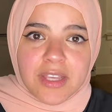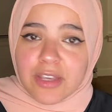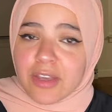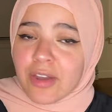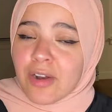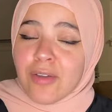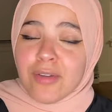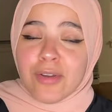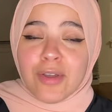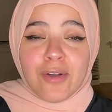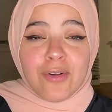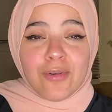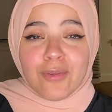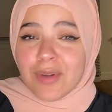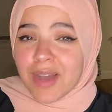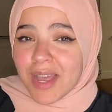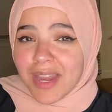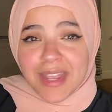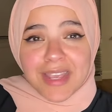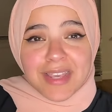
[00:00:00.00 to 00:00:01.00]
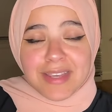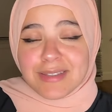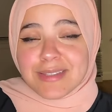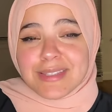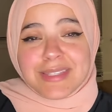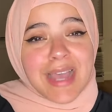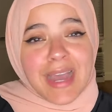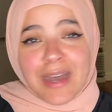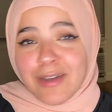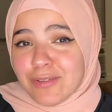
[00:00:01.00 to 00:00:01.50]
you don't know what he
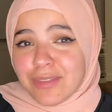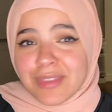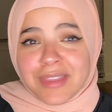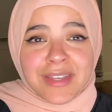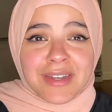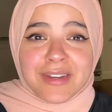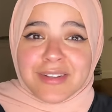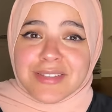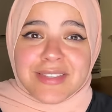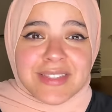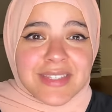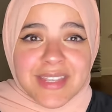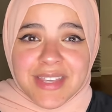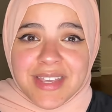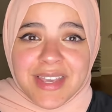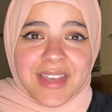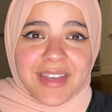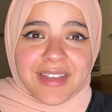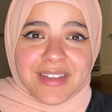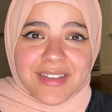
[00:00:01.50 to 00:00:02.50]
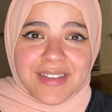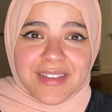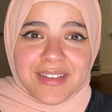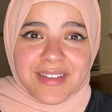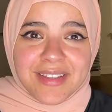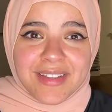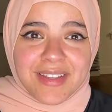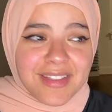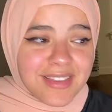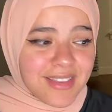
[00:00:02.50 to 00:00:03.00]
is out there seeing.
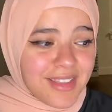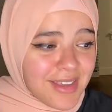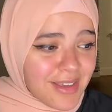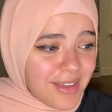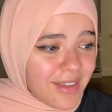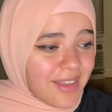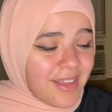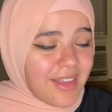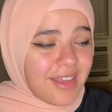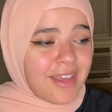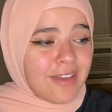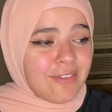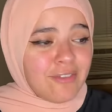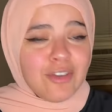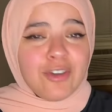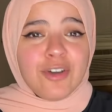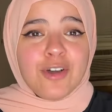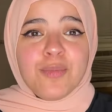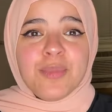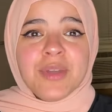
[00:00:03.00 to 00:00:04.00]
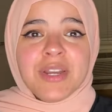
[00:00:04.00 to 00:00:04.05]
Like, if you